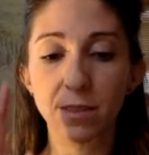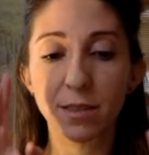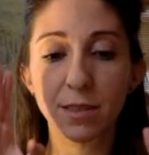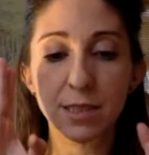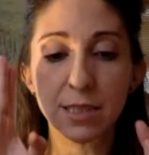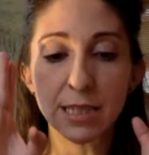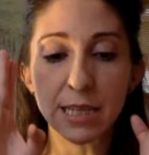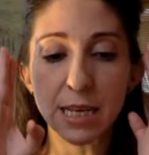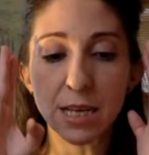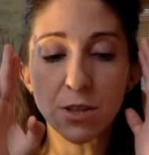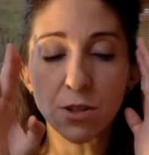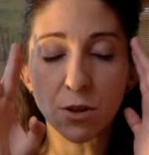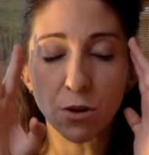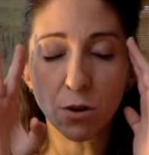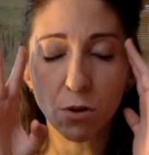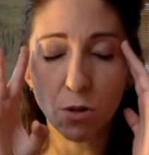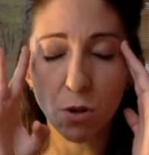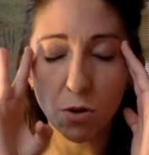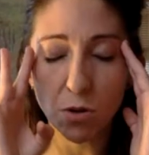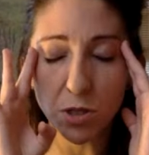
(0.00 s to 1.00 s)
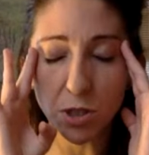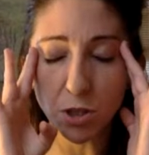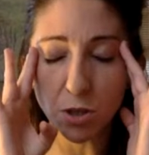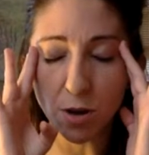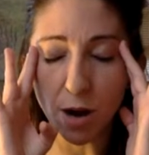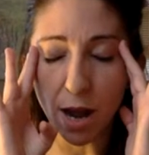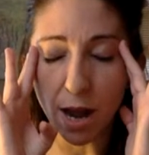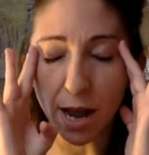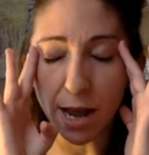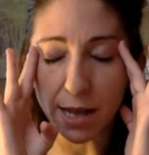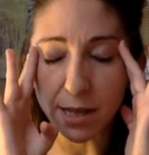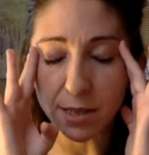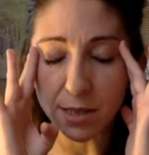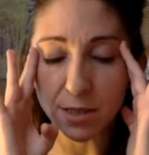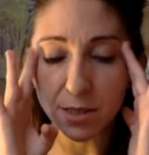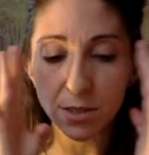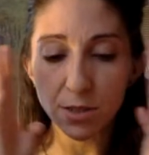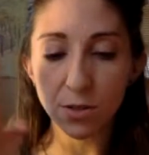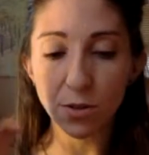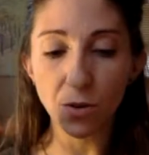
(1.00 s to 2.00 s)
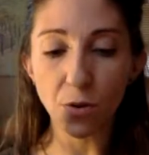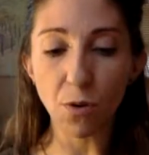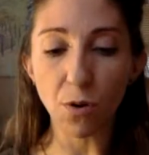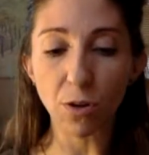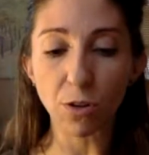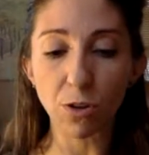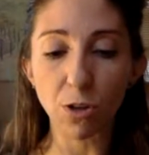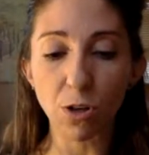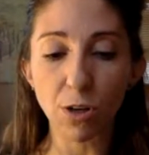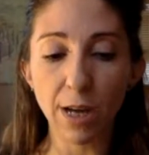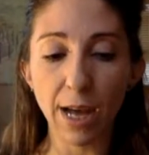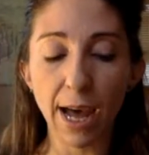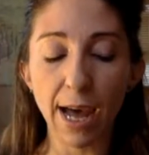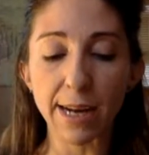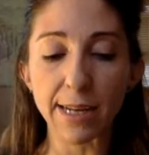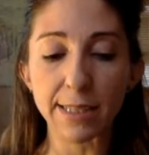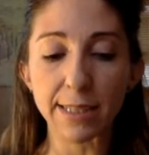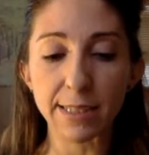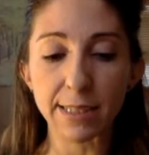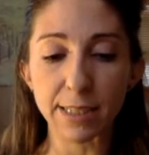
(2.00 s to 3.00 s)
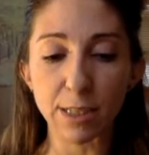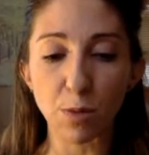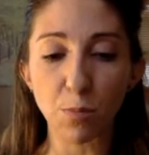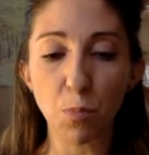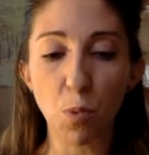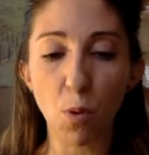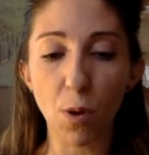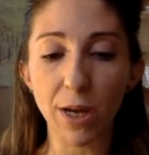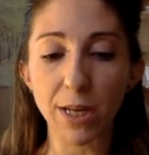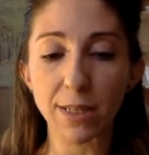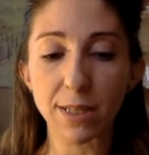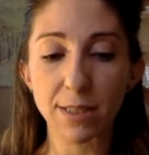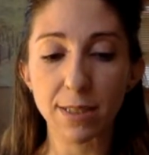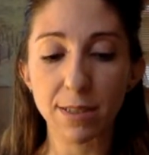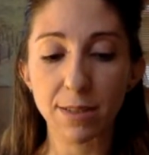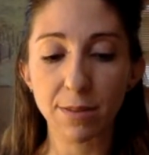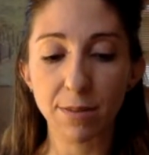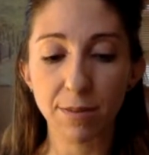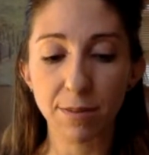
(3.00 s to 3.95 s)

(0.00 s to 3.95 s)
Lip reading: to either close your eyes or look at a still point.